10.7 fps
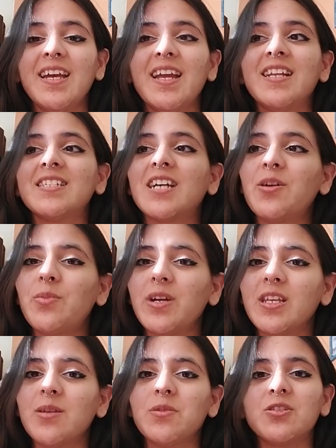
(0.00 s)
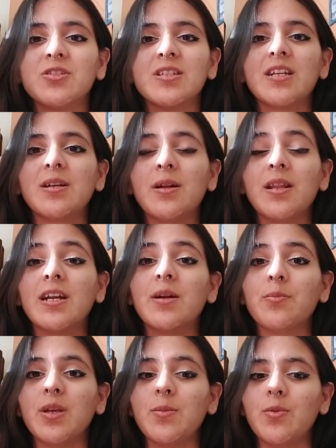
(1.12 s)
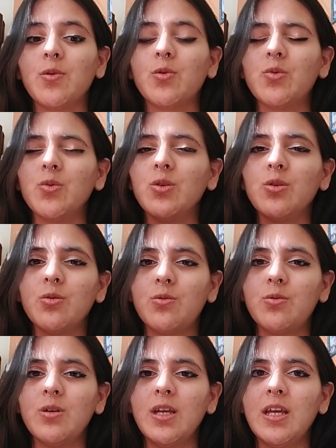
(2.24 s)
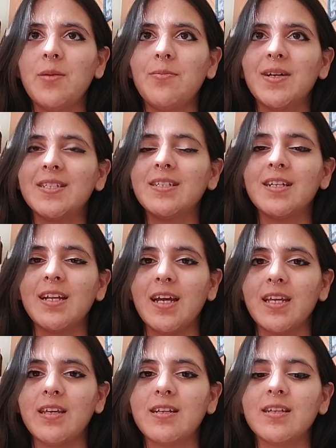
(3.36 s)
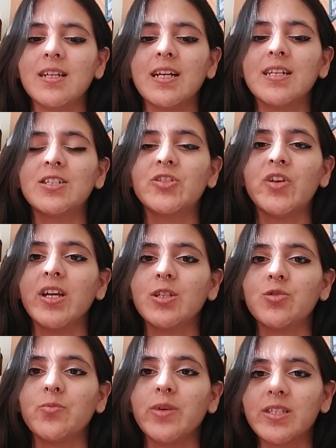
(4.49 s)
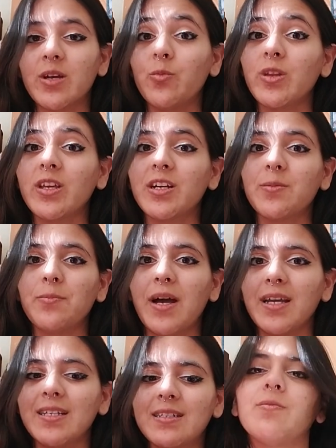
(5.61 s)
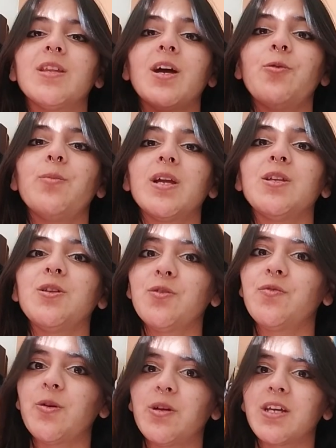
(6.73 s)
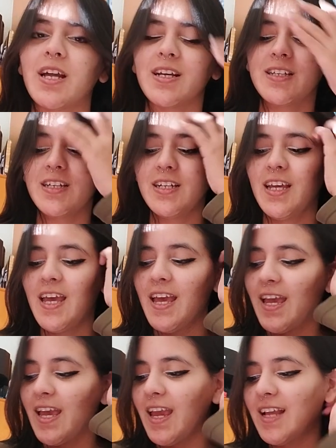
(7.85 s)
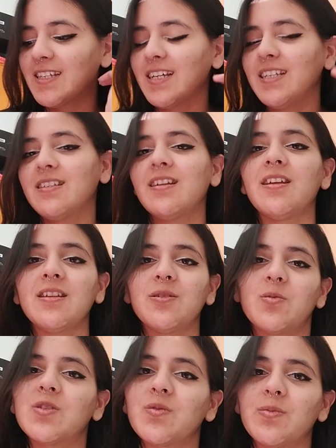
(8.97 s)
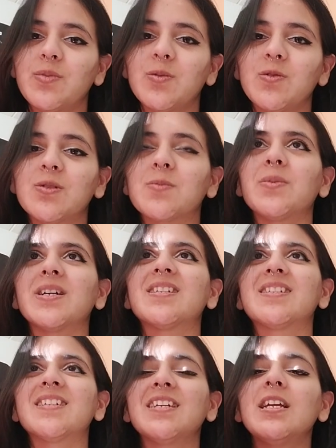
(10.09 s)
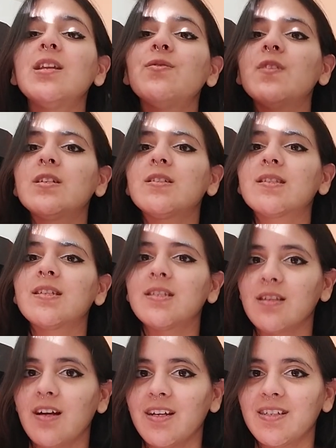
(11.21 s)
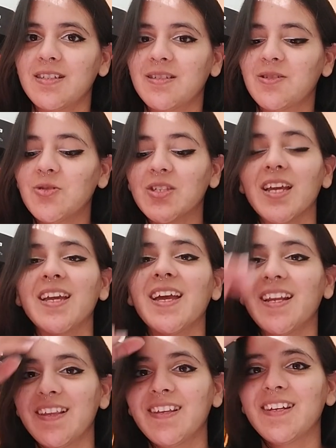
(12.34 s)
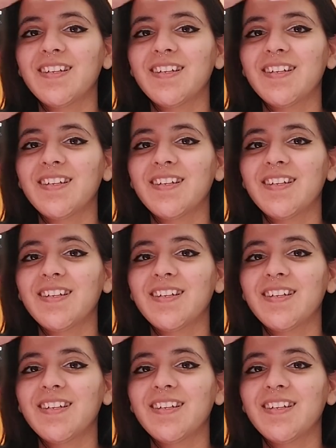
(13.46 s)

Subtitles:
And it's heartbreaking because there are people who knew but didn't like it and are trying to mess up with her mind. Now my new favorite character. And I said I didn't want to repeat books, but it feels dishonest to say anything